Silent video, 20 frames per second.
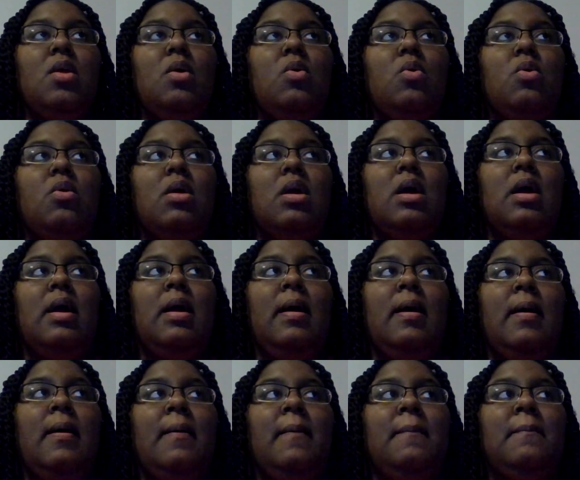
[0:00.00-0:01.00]
or
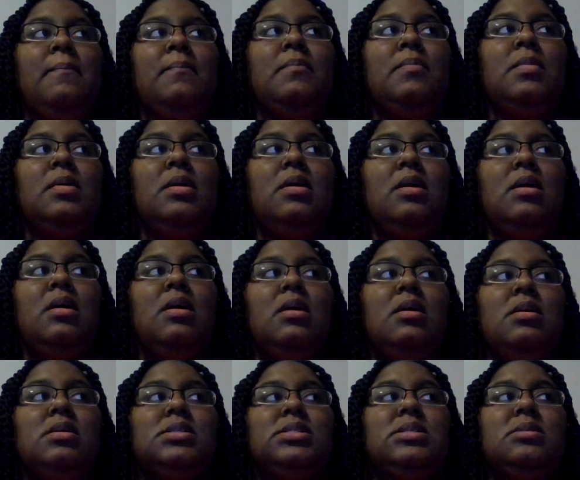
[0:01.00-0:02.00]
um,
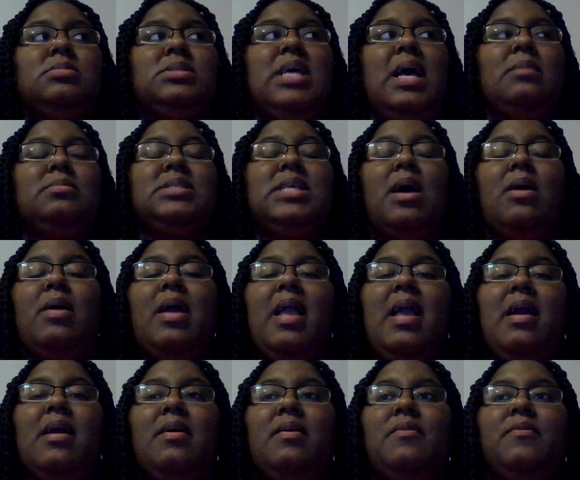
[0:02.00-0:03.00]
sometimes I'll
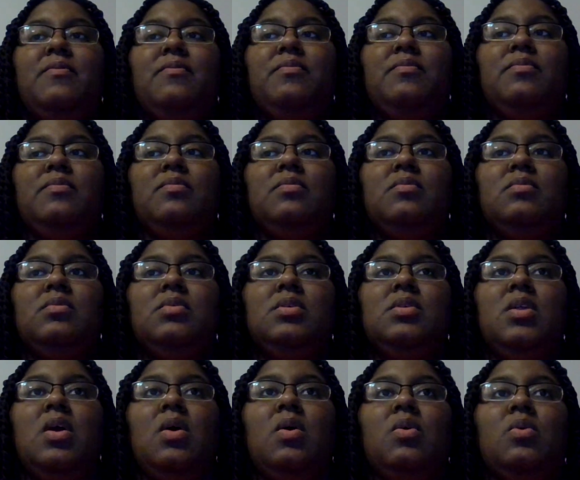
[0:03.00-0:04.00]
have, you
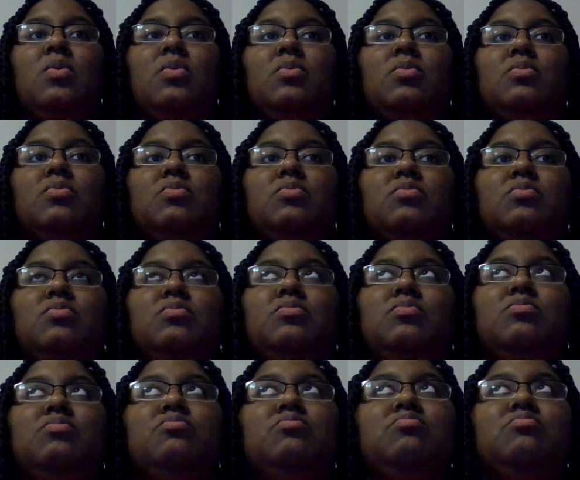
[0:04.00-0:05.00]
know,
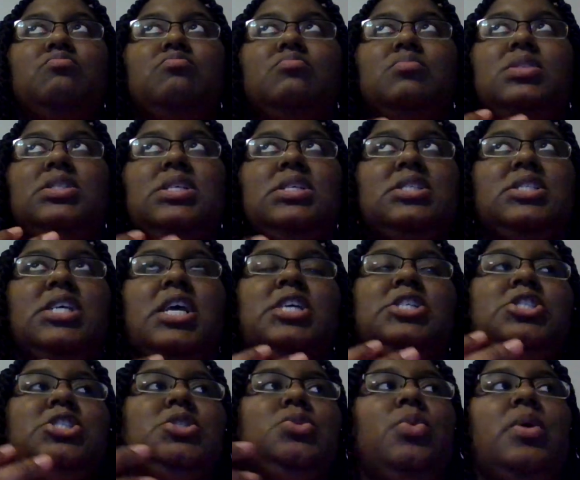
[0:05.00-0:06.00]

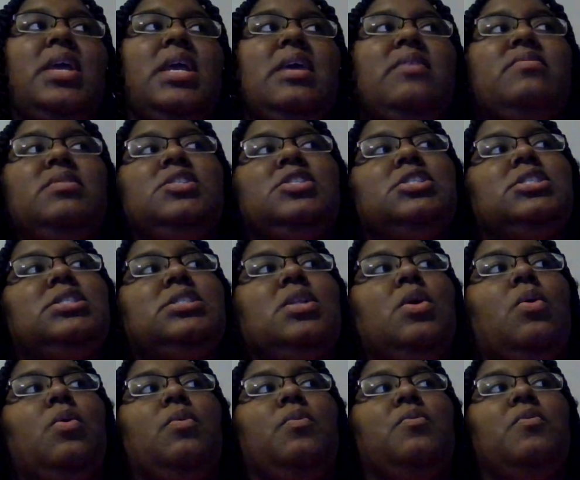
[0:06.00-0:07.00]
sensations where even just
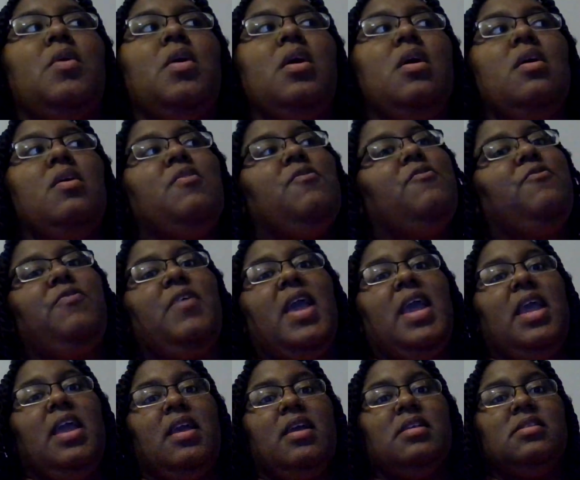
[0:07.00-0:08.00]
the
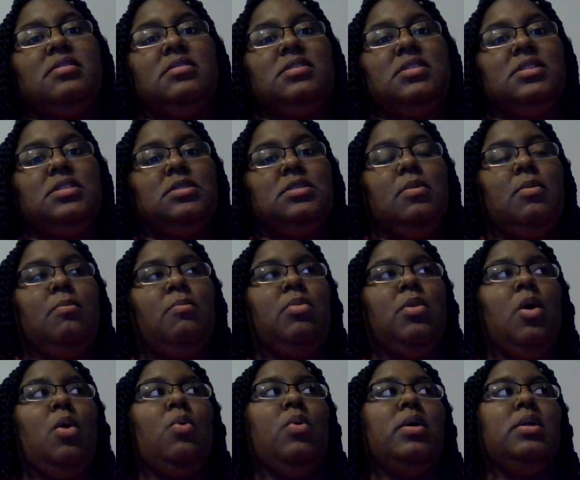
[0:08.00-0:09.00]
fans
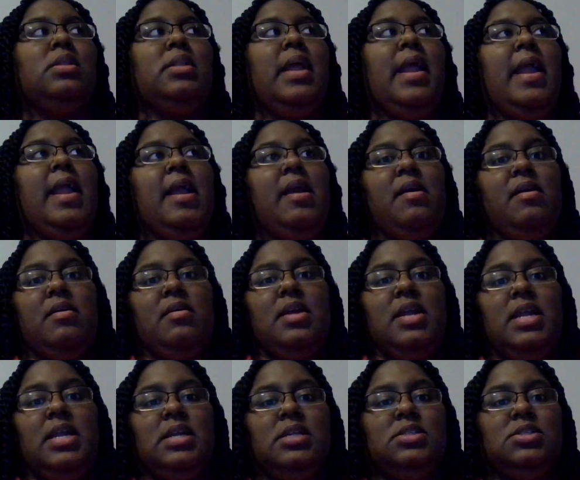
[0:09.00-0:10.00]
blowing air
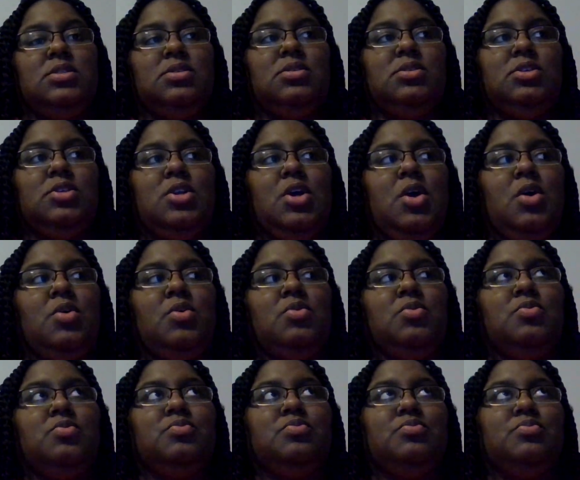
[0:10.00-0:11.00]
in, you
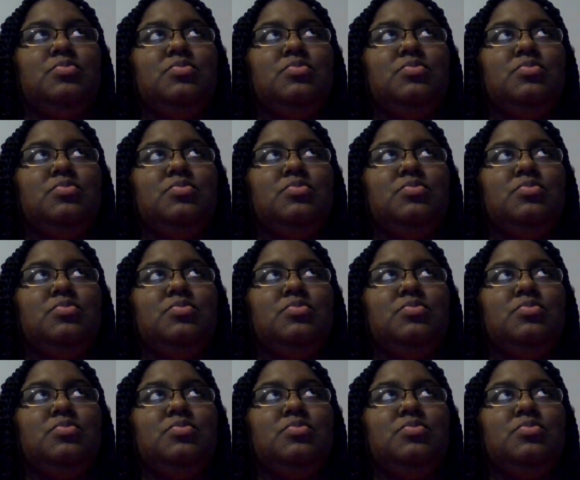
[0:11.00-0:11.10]
know,